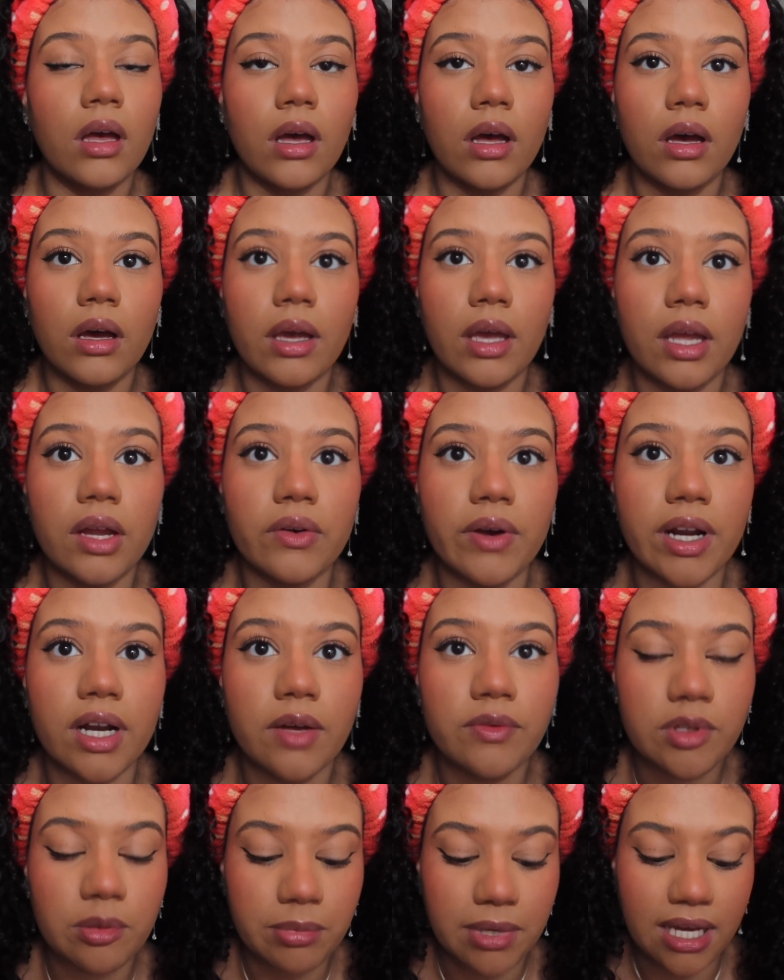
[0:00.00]
Okay, right
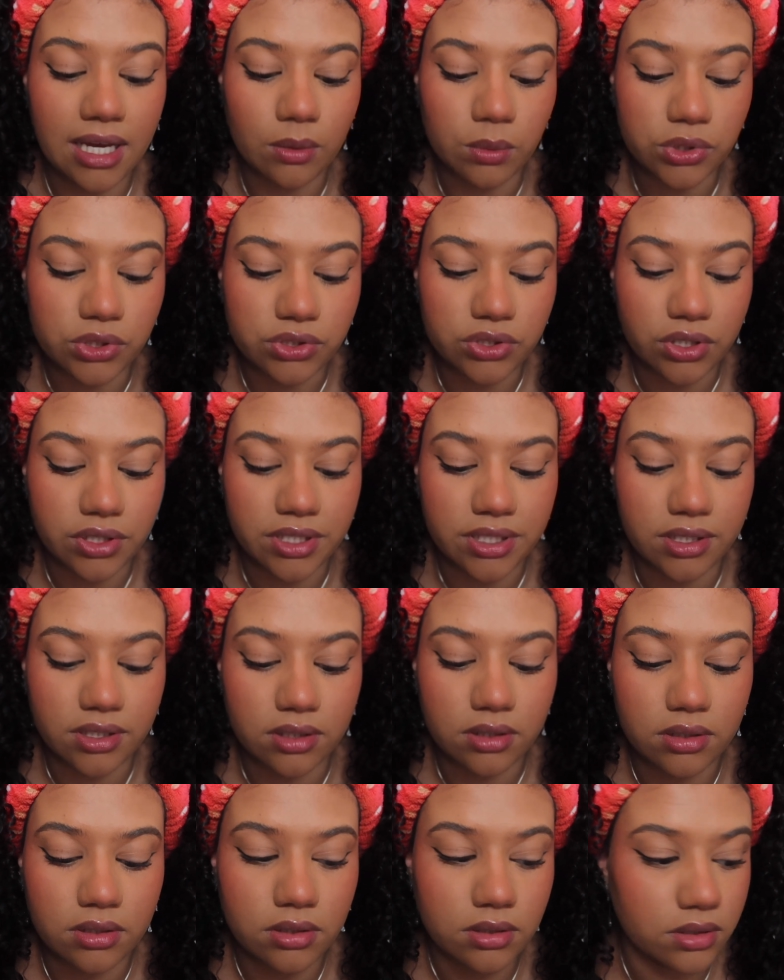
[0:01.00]
off the bat, we're
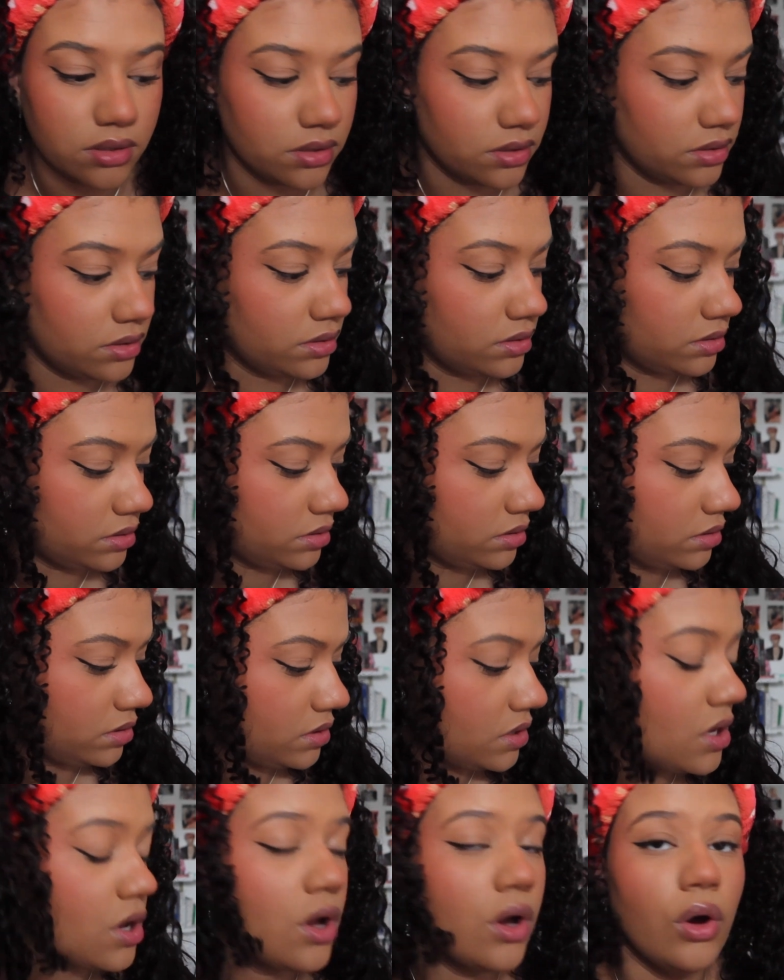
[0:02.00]
starting
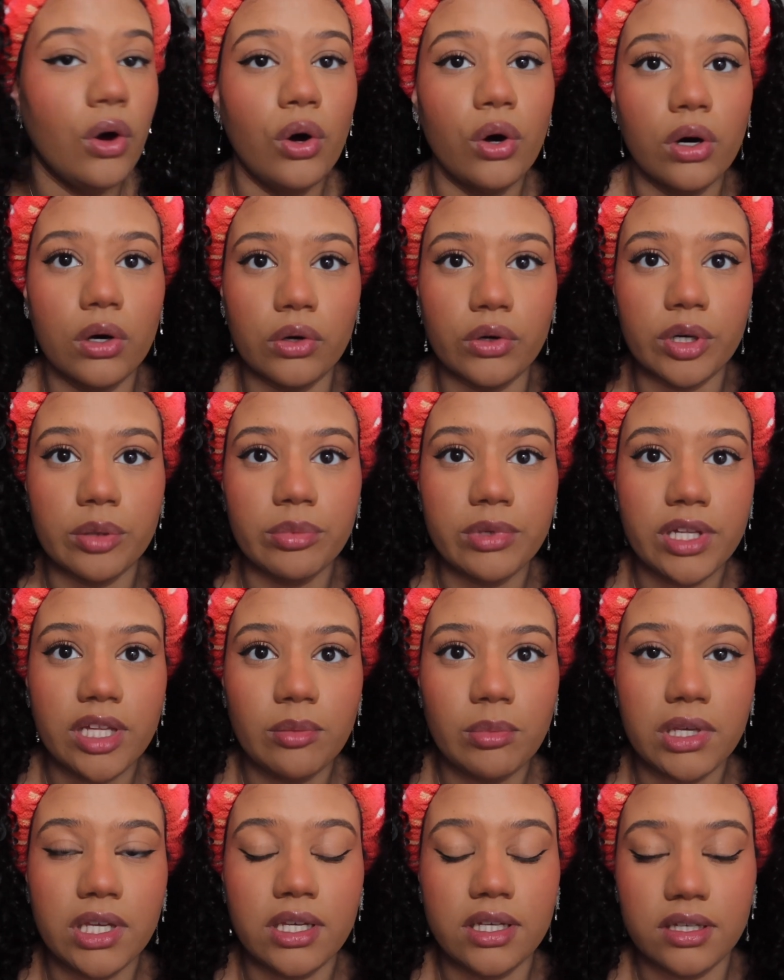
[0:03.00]
horribly
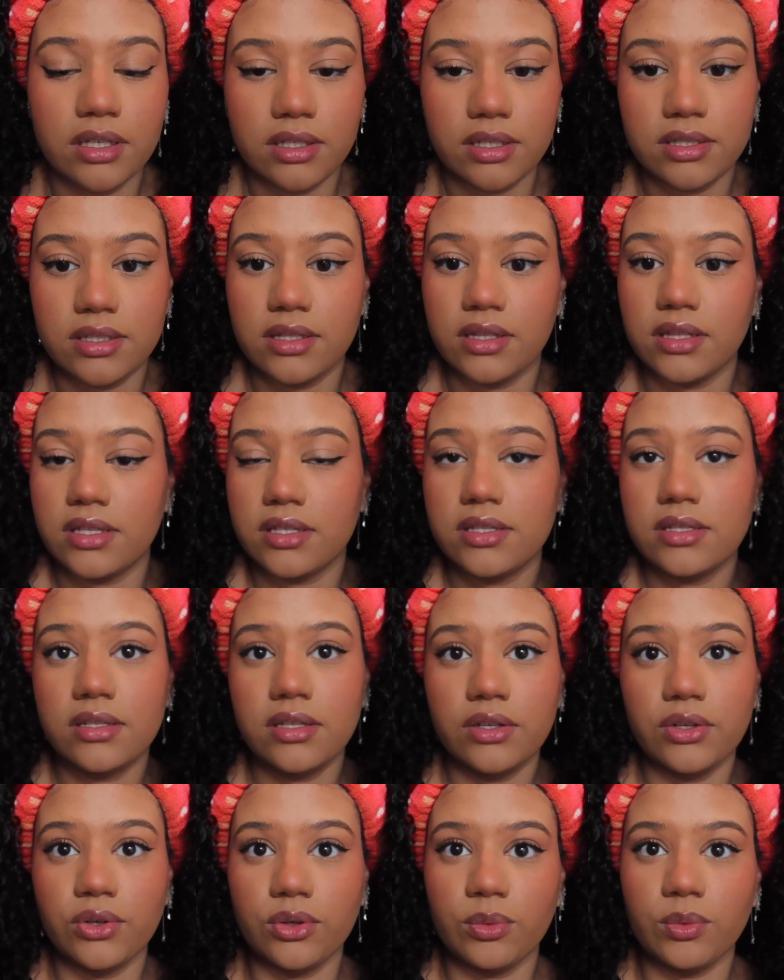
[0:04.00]
because this is the
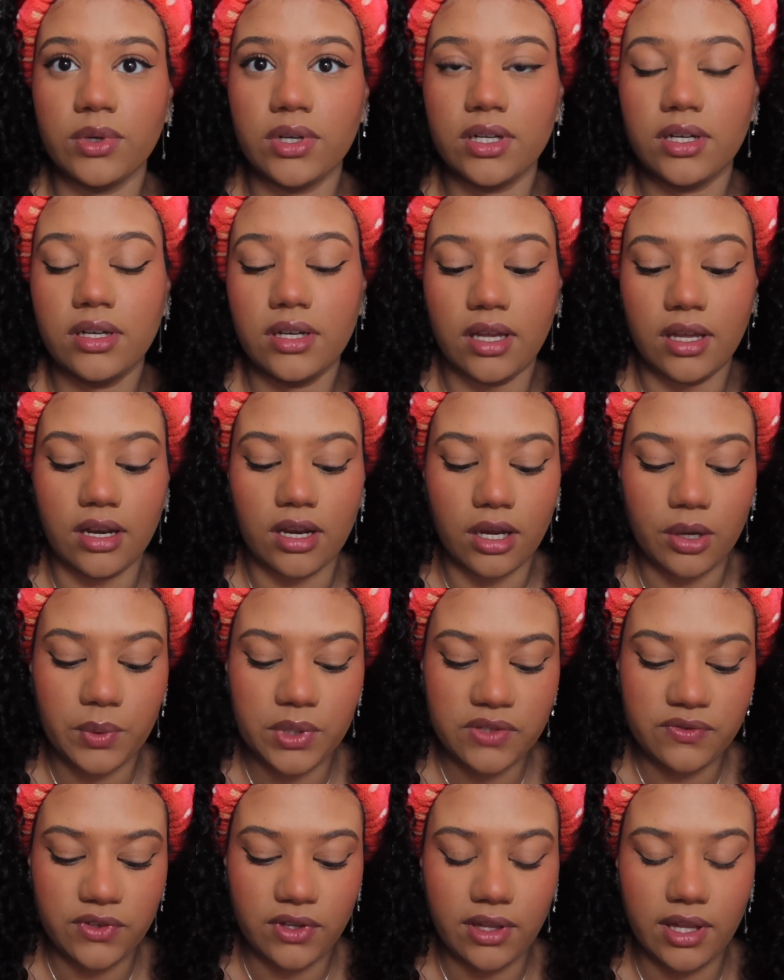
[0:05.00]
new one, and I
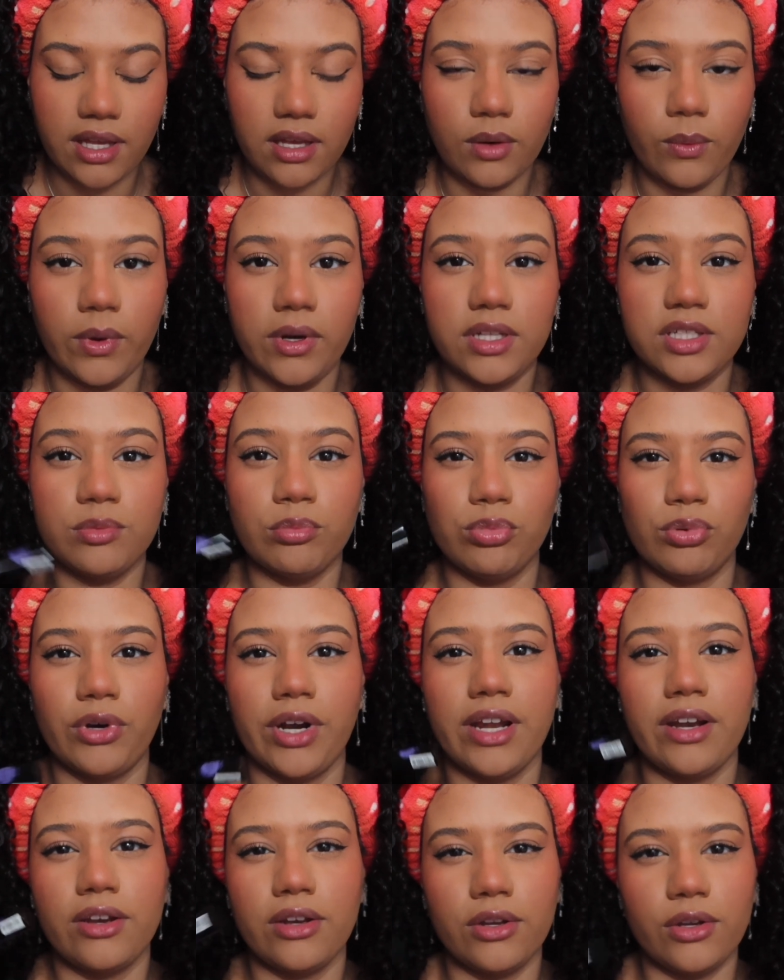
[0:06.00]
always feel like when it's
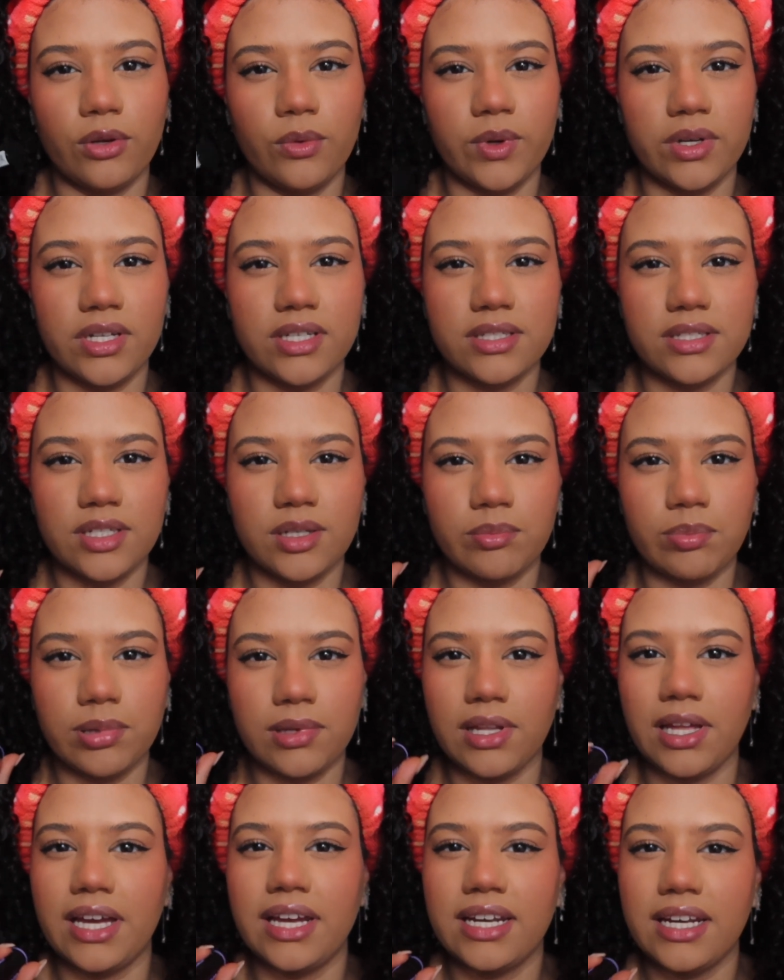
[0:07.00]
brand new it doesn't
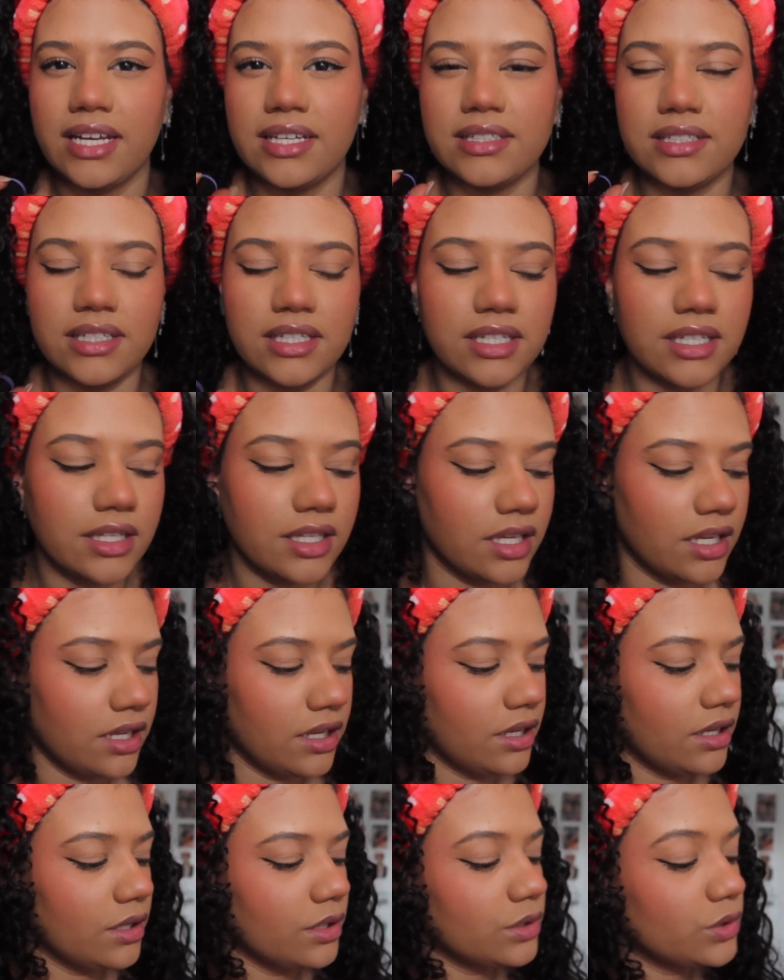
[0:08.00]
apply nicely,
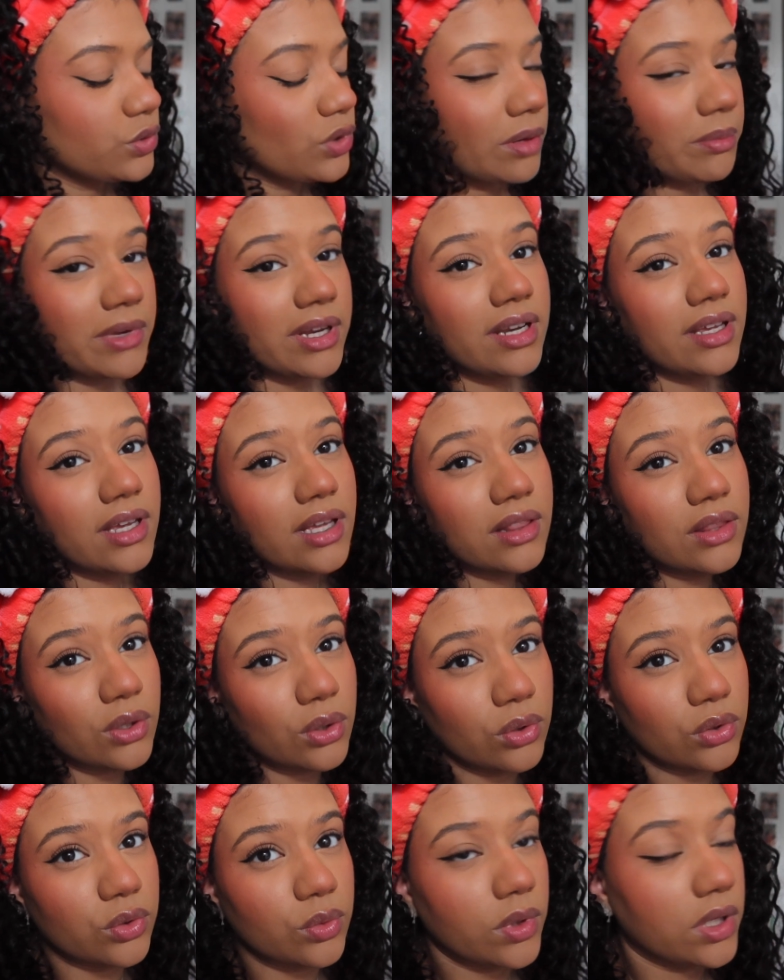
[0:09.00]
so I'm gonna get the
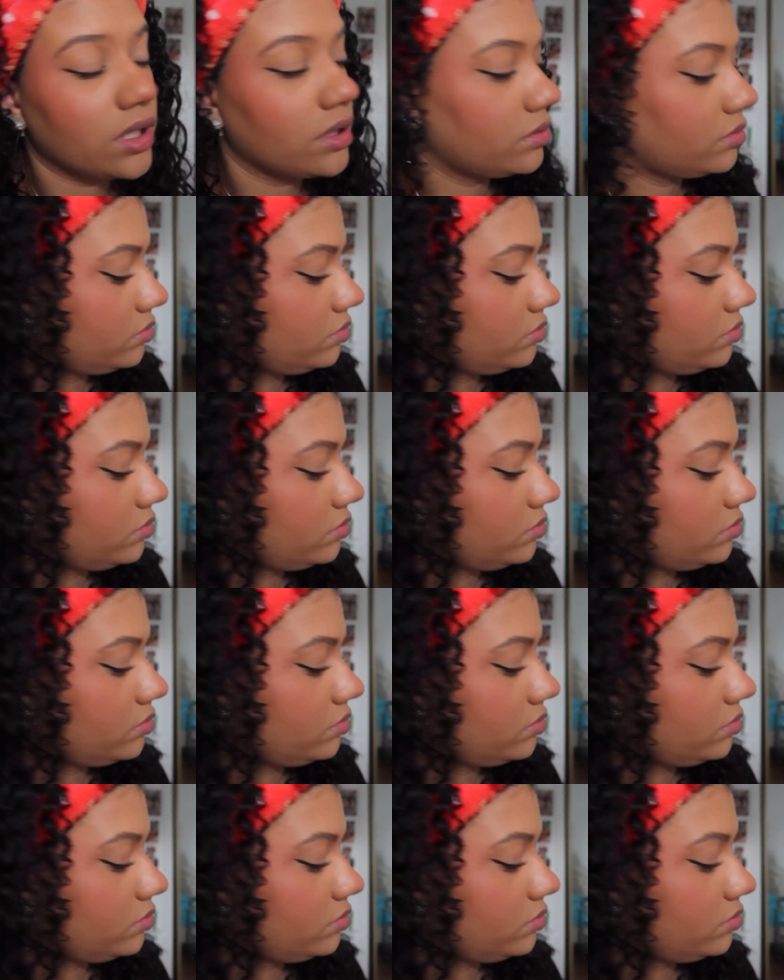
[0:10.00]
old one.